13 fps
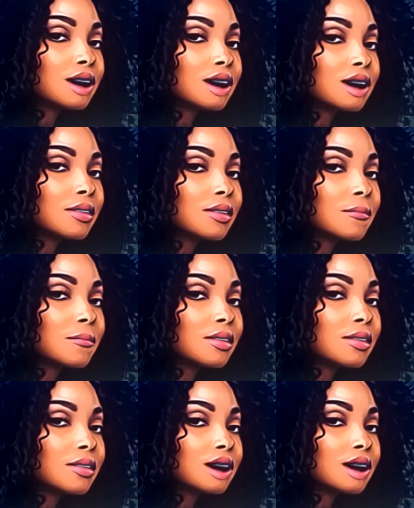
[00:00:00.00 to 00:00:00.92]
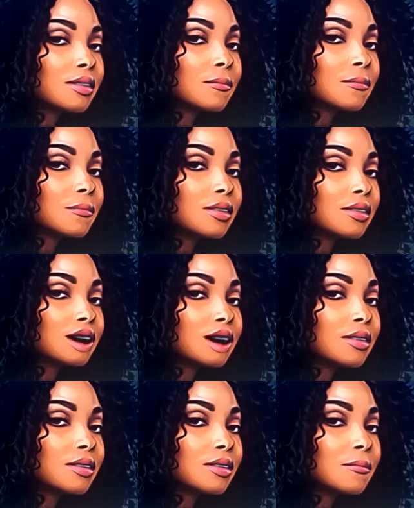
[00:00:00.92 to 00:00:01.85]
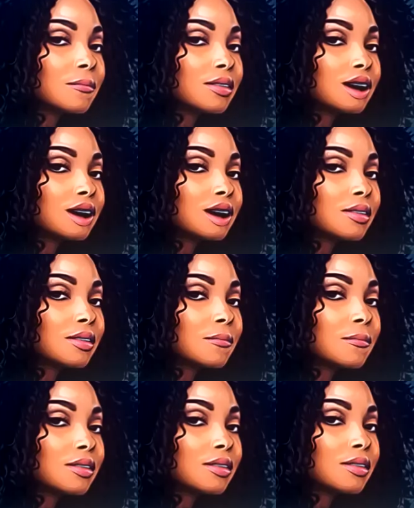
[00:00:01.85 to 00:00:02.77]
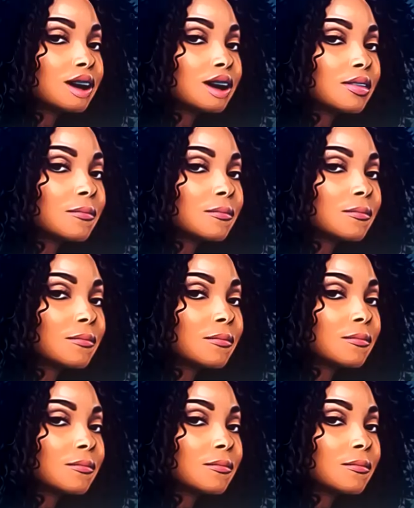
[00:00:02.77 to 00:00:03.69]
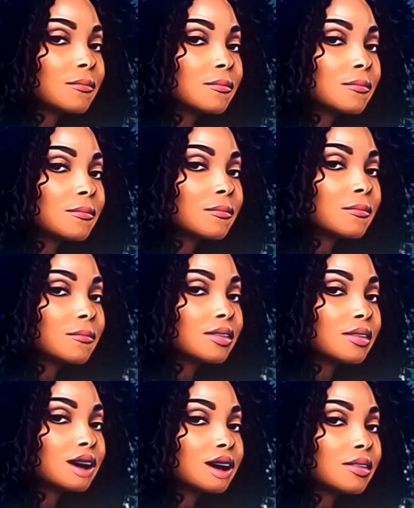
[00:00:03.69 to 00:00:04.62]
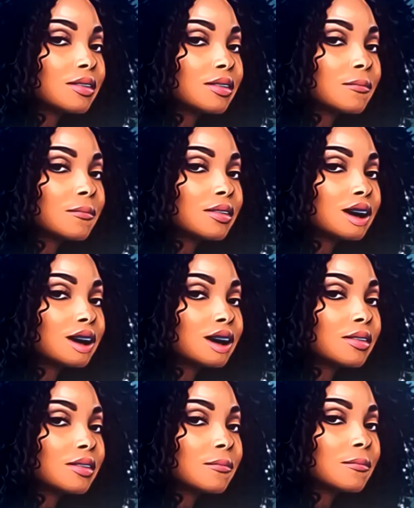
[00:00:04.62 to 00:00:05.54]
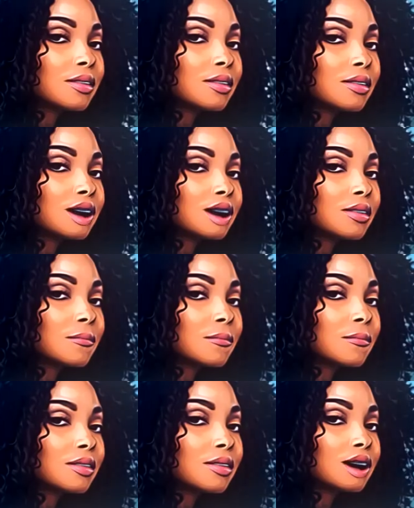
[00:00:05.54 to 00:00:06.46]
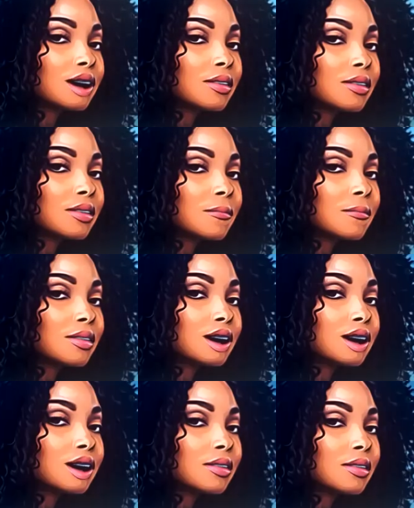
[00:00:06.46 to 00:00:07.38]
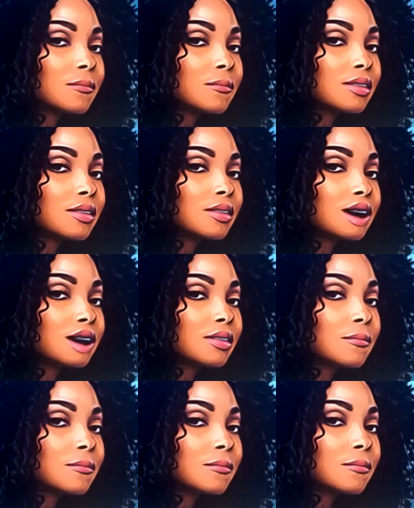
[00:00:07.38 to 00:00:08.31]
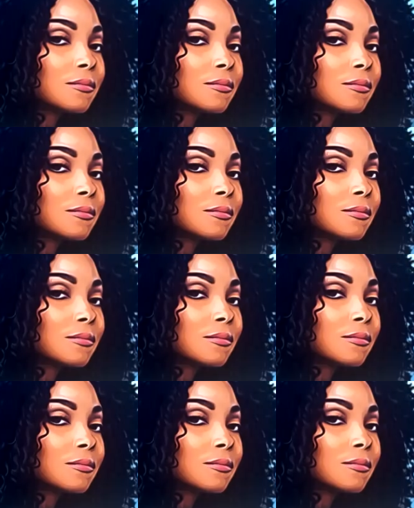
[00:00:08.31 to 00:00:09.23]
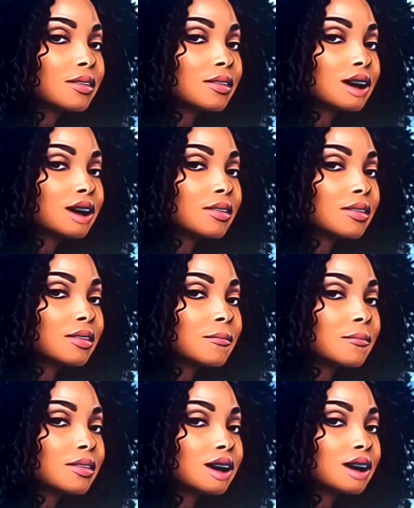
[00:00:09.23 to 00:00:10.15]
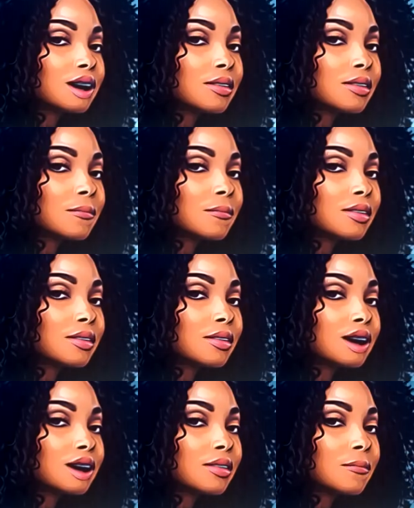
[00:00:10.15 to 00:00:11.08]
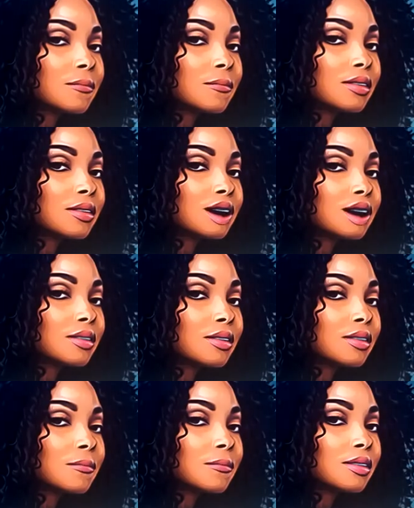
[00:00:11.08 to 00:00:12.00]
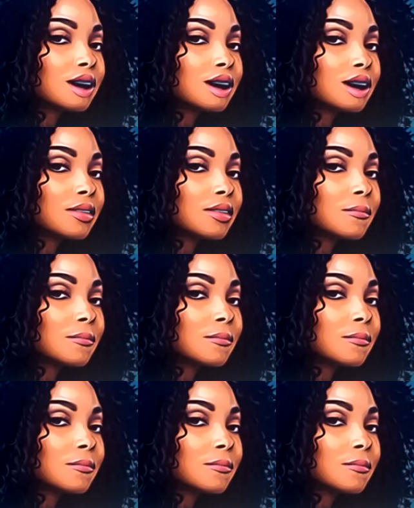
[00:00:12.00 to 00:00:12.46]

when you're going through a relationship issue, you be almost ready to cry when you catch a red light. I mean, everything makes you extra sensitive, honey. Somebody say, you know, you ask for extra tomatoes on your hamburger and they say, we're out of tomatoes, honey. You just be ready to fall out.